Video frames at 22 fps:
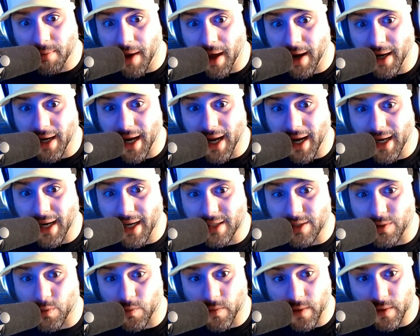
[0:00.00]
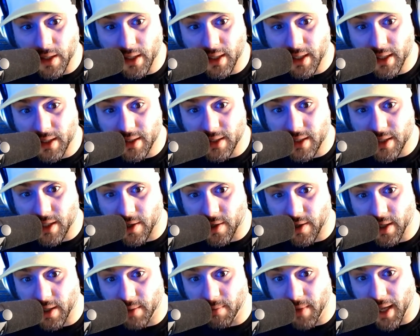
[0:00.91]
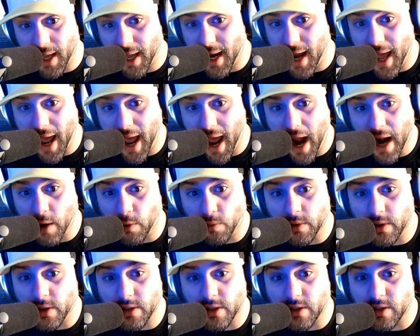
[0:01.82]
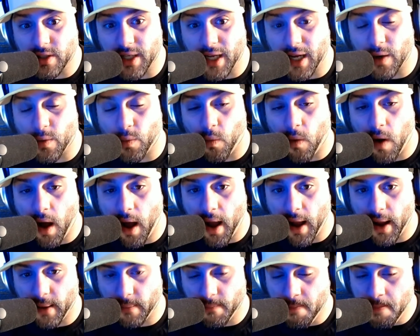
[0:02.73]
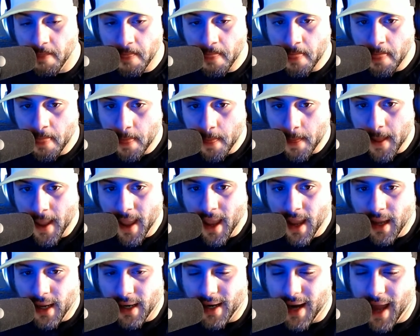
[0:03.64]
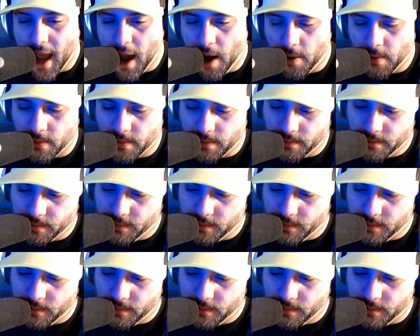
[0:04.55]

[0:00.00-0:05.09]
about it, and it's really concerning me, and I, I don't understand why. Now,